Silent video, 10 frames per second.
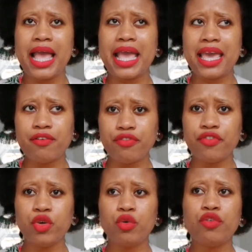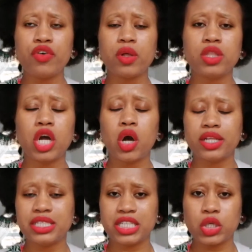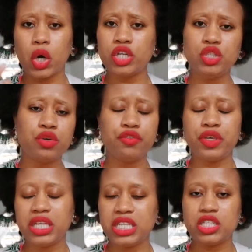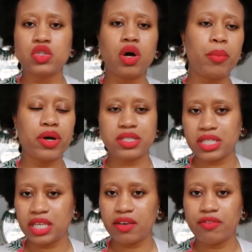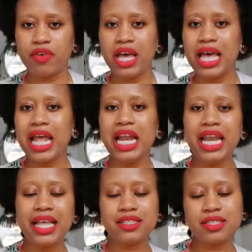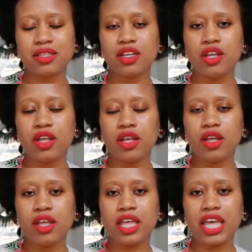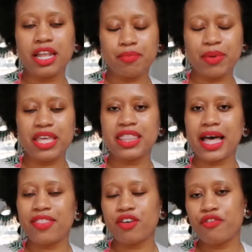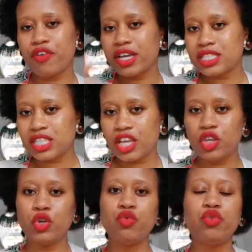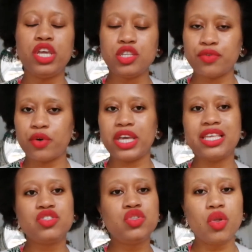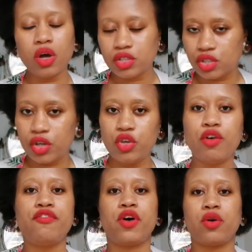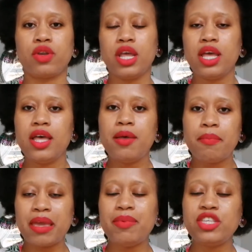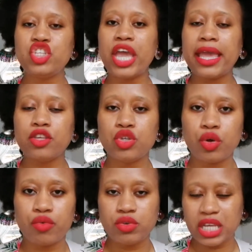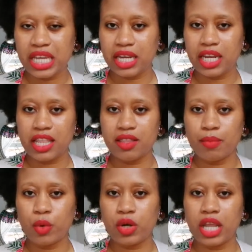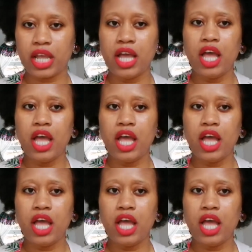If you feel the content on your feed is not positive, let it be that the first thing you reach for is not your phone. Maybe change your routine in the morning.